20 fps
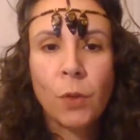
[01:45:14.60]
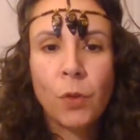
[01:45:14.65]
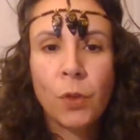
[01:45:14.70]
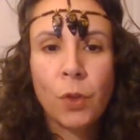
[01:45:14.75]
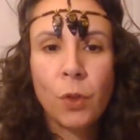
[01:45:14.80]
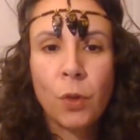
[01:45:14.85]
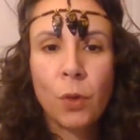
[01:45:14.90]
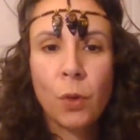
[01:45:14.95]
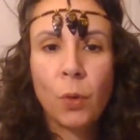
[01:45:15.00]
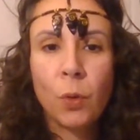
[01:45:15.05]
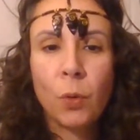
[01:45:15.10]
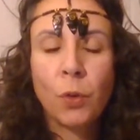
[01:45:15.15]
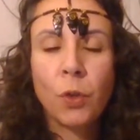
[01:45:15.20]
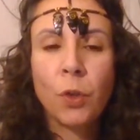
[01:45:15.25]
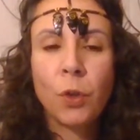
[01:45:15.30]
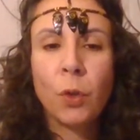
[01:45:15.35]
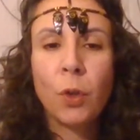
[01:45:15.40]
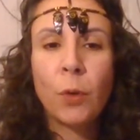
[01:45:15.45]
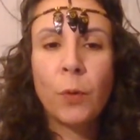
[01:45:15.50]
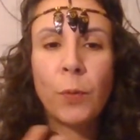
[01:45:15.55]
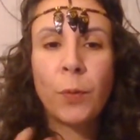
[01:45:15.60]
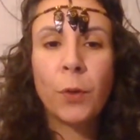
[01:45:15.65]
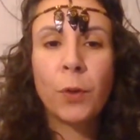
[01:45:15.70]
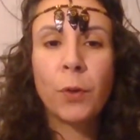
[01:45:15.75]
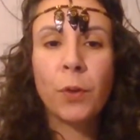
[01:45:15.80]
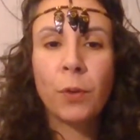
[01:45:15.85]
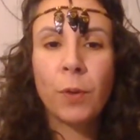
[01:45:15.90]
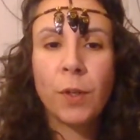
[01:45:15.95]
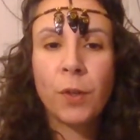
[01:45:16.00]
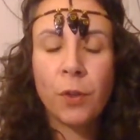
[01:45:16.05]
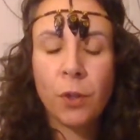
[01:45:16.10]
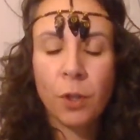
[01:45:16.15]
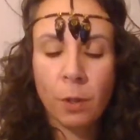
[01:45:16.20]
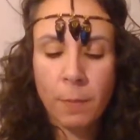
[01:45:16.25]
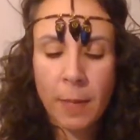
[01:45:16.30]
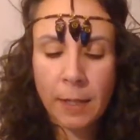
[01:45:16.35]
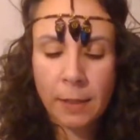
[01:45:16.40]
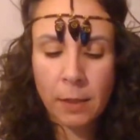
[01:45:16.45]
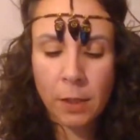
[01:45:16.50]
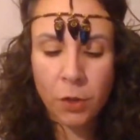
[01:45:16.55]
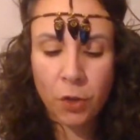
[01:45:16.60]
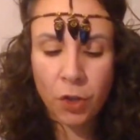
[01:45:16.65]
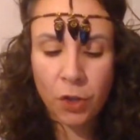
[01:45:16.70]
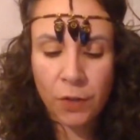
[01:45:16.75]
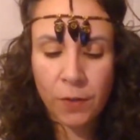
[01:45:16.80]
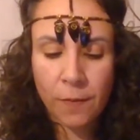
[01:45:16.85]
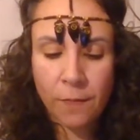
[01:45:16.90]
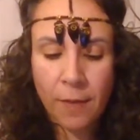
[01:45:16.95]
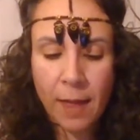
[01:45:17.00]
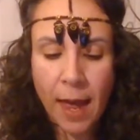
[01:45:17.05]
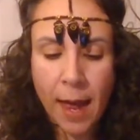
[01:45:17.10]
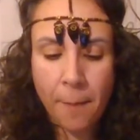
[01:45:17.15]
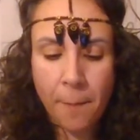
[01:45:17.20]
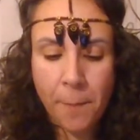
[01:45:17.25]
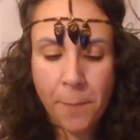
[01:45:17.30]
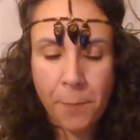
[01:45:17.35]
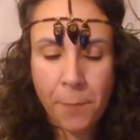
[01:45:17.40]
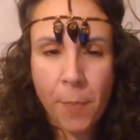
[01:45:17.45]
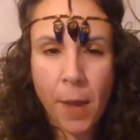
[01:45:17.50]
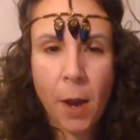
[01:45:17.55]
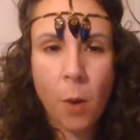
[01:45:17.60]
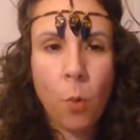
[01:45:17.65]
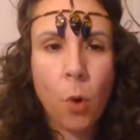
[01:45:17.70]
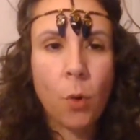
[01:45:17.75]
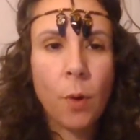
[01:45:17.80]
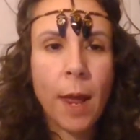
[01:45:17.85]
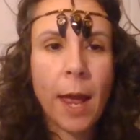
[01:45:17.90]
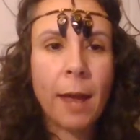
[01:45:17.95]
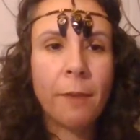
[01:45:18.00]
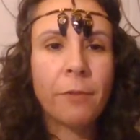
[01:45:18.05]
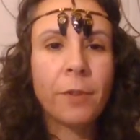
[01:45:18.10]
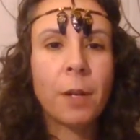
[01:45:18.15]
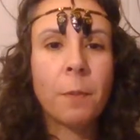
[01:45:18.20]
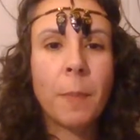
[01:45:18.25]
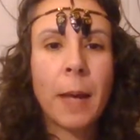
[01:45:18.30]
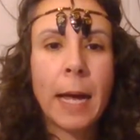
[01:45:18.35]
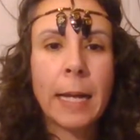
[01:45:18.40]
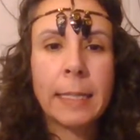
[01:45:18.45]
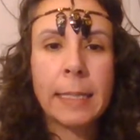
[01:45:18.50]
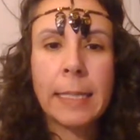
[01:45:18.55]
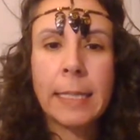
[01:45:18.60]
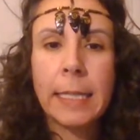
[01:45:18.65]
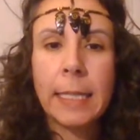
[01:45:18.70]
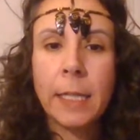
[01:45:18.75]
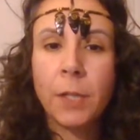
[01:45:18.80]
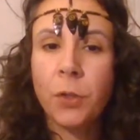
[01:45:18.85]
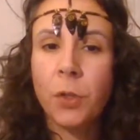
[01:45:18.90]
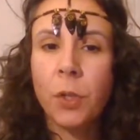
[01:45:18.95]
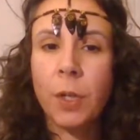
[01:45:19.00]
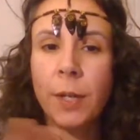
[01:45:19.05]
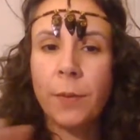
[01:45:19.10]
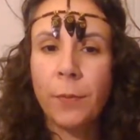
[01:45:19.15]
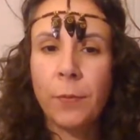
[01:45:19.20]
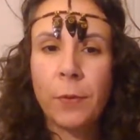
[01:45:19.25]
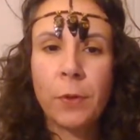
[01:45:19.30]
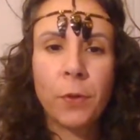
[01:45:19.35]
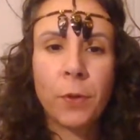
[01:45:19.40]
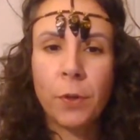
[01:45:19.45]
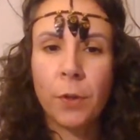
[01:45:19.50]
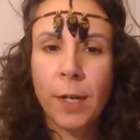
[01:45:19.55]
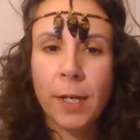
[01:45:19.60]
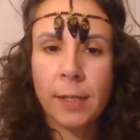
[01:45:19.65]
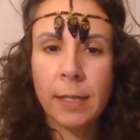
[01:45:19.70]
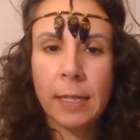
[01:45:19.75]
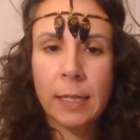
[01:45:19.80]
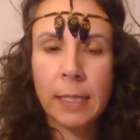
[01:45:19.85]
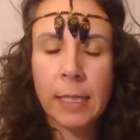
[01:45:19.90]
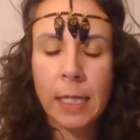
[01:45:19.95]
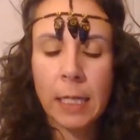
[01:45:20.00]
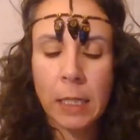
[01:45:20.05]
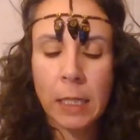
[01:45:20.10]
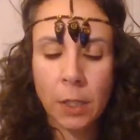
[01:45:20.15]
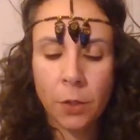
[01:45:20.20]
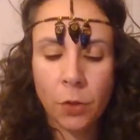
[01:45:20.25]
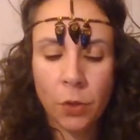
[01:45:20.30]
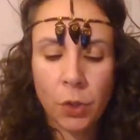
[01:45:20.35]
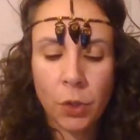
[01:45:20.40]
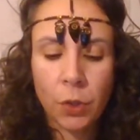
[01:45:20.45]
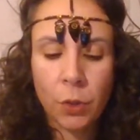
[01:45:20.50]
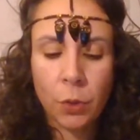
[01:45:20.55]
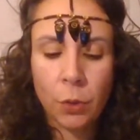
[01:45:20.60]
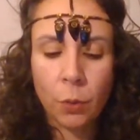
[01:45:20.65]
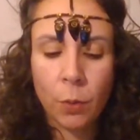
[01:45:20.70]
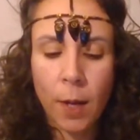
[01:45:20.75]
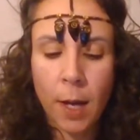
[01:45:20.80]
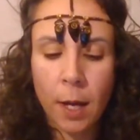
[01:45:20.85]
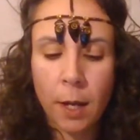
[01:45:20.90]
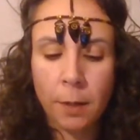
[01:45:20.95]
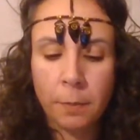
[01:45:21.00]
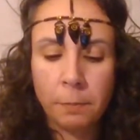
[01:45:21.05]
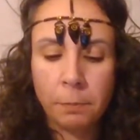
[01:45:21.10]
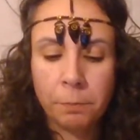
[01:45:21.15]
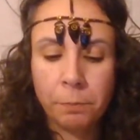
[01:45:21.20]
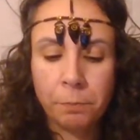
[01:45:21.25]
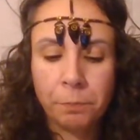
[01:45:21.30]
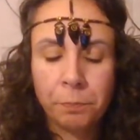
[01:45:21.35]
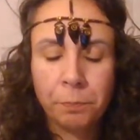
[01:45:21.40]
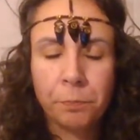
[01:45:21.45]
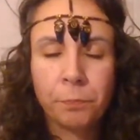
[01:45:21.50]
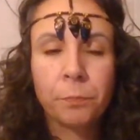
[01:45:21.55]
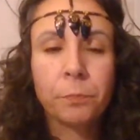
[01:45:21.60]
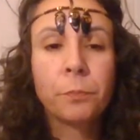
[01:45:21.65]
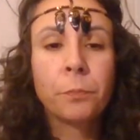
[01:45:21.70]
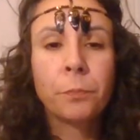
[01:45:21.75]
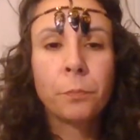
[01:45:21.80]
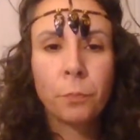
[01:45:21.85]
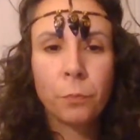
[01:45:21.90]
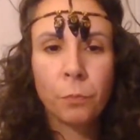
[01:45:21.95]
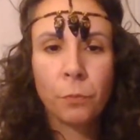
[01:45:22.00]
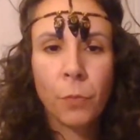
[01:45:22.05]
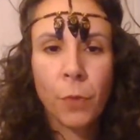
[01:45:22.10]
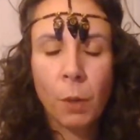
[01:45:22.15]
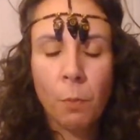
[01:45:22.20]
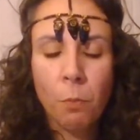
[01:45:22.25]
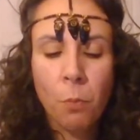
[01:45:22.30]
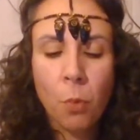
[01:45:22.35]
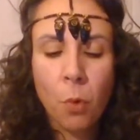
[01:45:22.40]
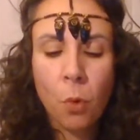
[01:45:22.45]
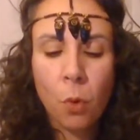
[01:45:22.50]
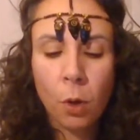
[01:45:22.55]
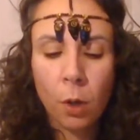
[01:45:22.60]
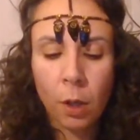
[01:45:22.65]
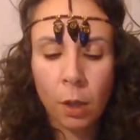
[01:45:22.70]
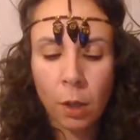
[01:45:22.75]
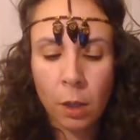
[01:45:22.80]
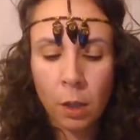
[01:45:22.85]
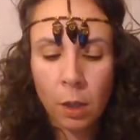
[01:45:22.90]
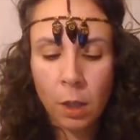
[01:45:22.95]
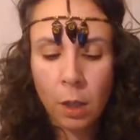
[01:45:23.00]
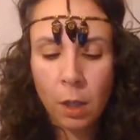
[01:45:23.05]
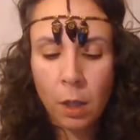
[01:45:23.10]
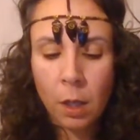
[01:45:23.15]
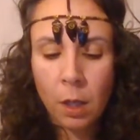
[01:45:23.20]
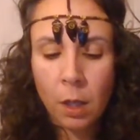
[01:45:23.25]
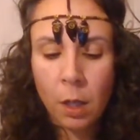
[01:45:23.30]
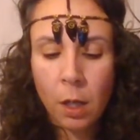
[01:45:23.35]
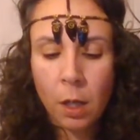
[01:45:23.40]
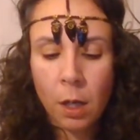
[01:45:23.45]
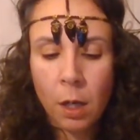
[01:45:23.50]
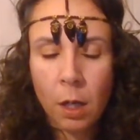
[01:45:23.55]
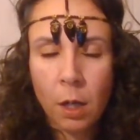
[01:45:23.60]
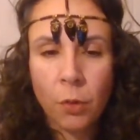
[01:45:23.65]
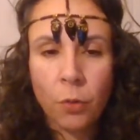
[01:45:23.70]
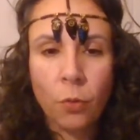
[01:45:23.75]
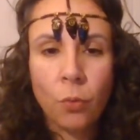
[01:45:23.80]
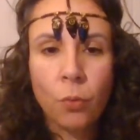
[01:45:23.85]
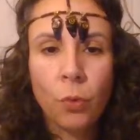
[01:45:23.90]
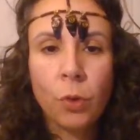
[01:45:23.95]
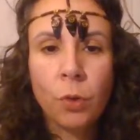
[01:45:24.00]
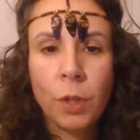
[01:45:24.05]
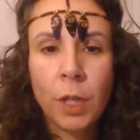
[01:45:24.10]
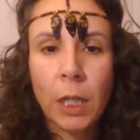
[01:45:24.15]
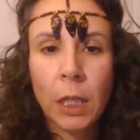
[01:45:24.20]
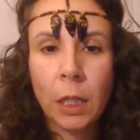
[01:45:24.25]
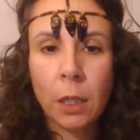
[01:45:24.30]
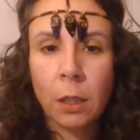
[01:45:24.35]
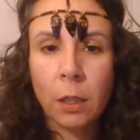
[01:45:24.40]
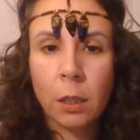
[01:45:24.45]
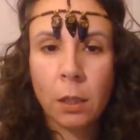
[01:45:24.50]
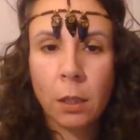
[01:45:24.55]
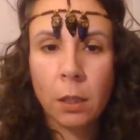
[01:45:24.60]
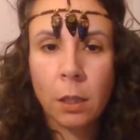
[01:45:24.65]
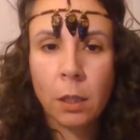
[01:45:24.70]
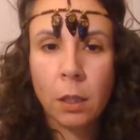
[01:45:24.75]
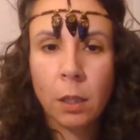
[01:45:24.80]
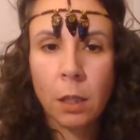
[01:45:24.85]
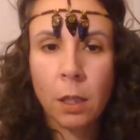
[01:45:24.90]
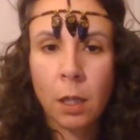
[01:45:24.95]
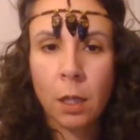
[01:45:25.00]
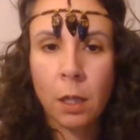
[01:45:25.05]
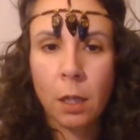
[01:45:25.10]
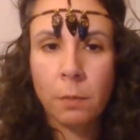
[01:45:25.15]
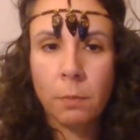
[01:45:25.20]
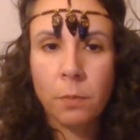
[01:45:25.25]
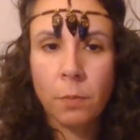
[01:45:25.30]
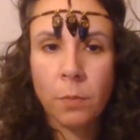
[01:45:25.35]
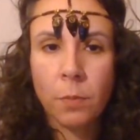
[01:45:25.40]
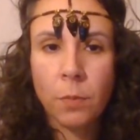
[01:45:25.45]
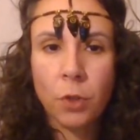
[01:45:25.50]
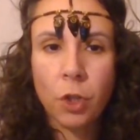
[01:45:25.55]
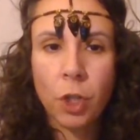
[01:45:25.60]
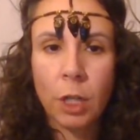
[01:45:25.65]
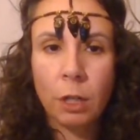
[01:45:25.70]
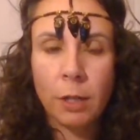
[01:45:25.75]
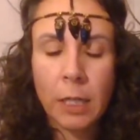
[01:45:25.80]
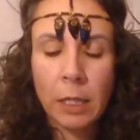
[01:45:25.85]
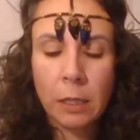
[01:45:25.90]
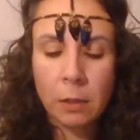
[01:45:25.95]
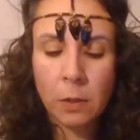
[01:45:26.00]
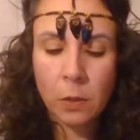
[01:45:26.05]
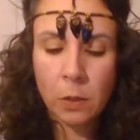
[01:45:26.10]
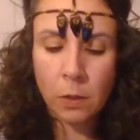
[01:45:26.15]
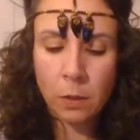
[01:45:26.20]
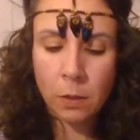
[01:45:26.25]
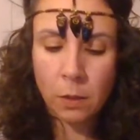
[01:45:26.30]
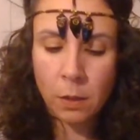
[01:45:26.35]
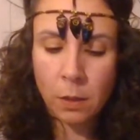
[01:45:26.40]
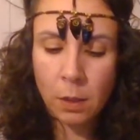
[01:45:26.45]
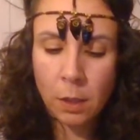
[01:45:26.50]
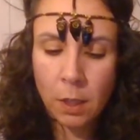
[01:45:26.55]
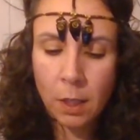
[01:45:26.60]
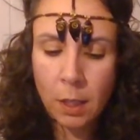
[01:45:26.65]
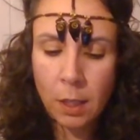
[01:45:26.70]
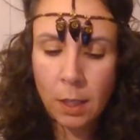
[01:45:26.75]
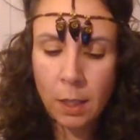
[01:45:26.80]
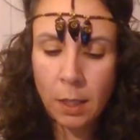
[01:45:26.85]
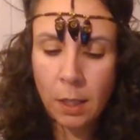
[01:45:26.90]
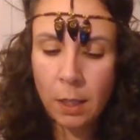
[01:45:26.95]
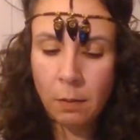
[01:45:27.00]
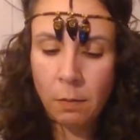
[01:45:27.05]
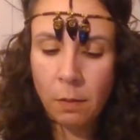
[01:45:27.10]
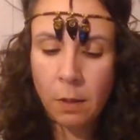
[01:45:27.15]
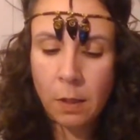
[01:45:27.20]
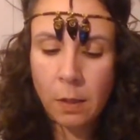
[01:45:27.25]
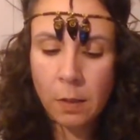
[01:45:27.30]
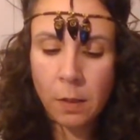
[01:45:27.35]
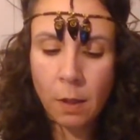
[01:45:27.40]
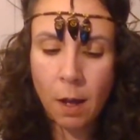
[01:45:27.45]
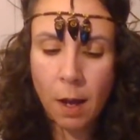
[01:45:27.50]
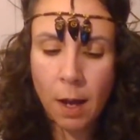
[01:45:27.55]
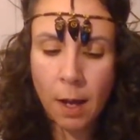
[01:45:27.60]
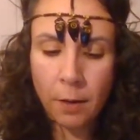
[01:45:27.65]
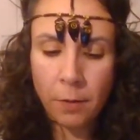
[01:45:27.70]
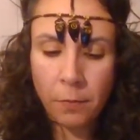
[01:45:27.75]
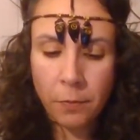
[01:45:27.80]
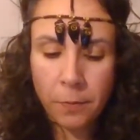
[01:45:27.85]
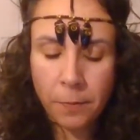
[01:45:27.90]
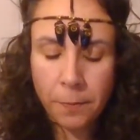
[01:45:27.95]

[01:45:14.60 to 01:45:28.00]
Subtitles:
To look further into the messages of that. I won't have capacity to get further, as I said, into more on runic sharings in this live.